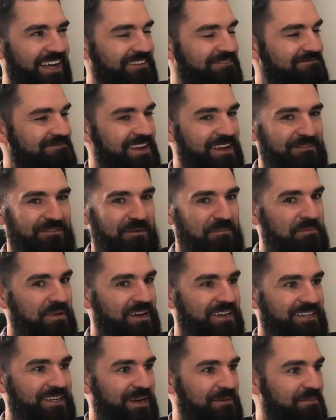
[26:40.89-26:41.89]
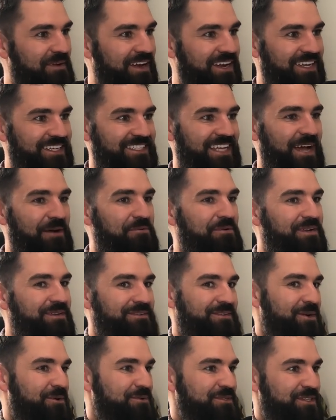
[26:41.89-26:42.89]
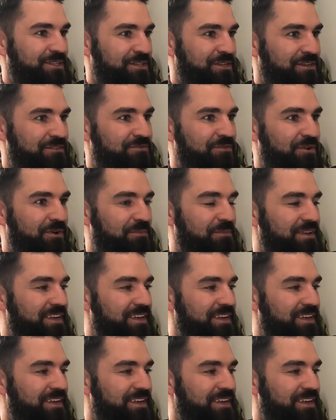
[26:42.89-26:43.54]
I'd never picked up on it because I wouldn't even know what to look for.